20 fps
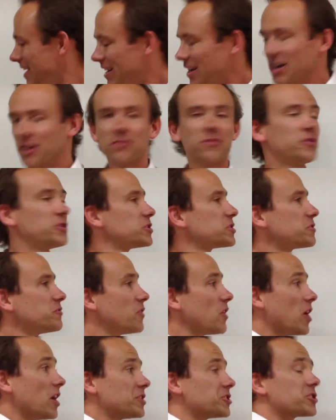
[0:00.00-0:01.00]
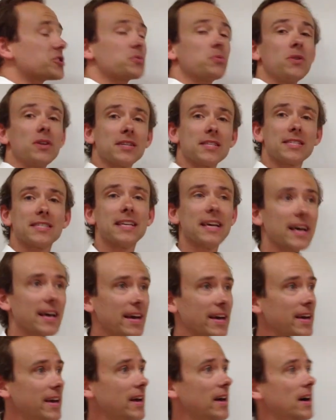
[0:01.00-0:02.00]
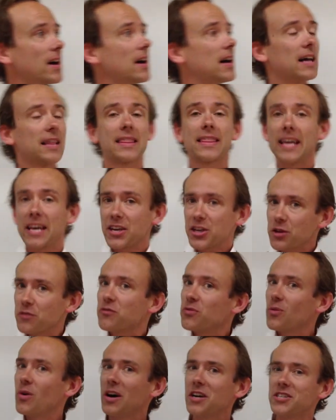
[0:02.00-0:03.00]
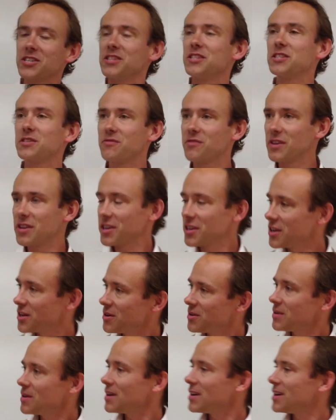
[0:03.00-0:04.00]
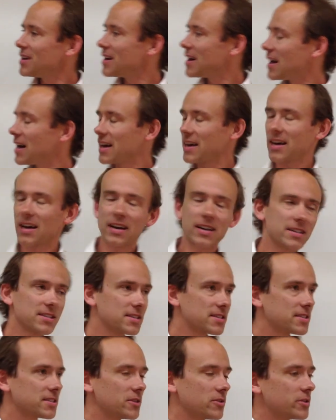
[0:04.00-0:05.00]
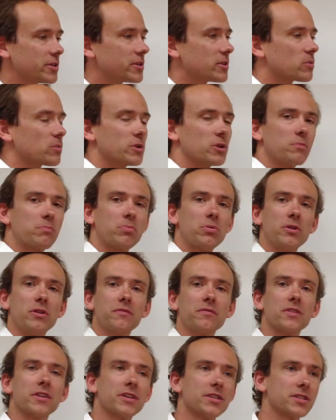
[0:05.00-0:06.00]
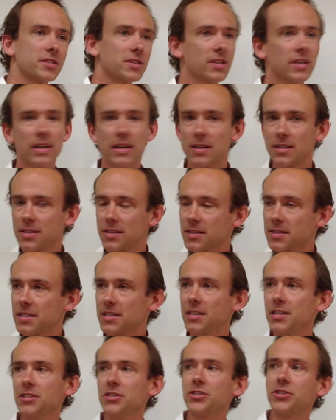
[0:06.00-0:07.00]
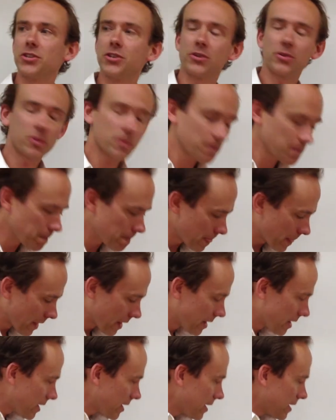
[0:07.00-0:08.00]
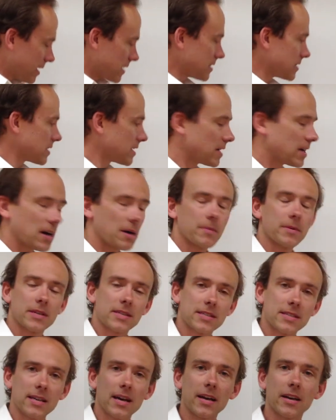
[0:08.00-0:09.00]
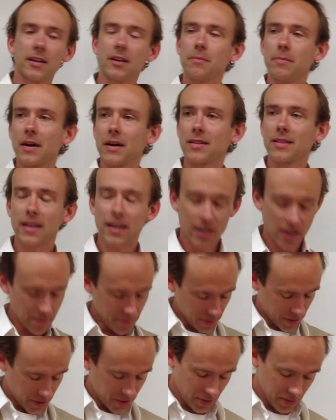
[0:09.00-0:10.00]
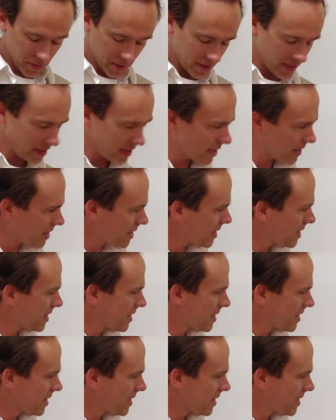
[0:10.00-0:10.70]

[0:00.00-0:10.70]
Uh, first of all, I just want to say uh, thank you for watching this video. Uh, I, I, consider it a real privilege to teach you, and uh, I'm excited about that opportunity.